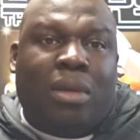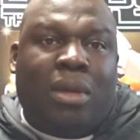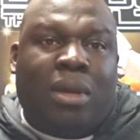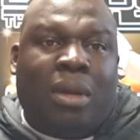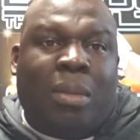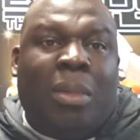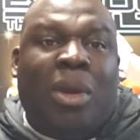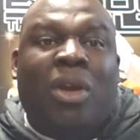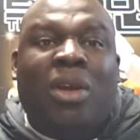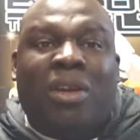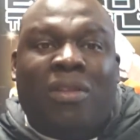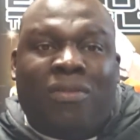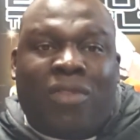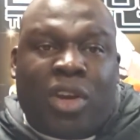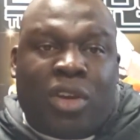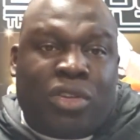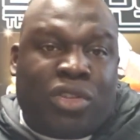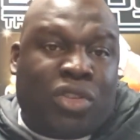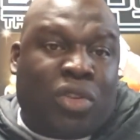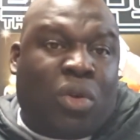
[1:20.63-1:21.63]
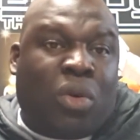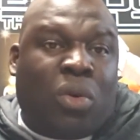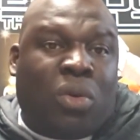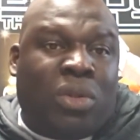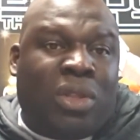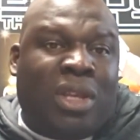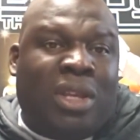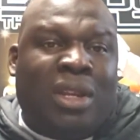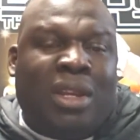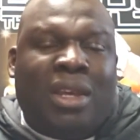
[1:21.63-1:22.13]
American fighters still
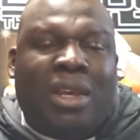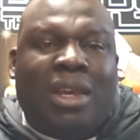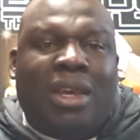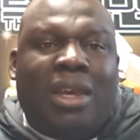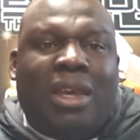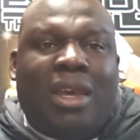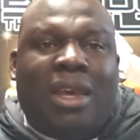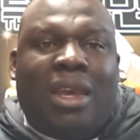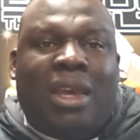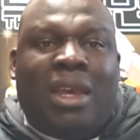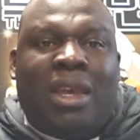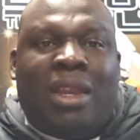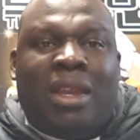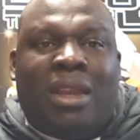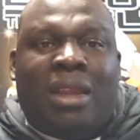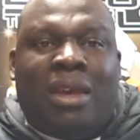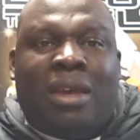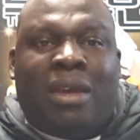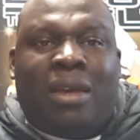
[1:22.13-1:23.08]
hold it in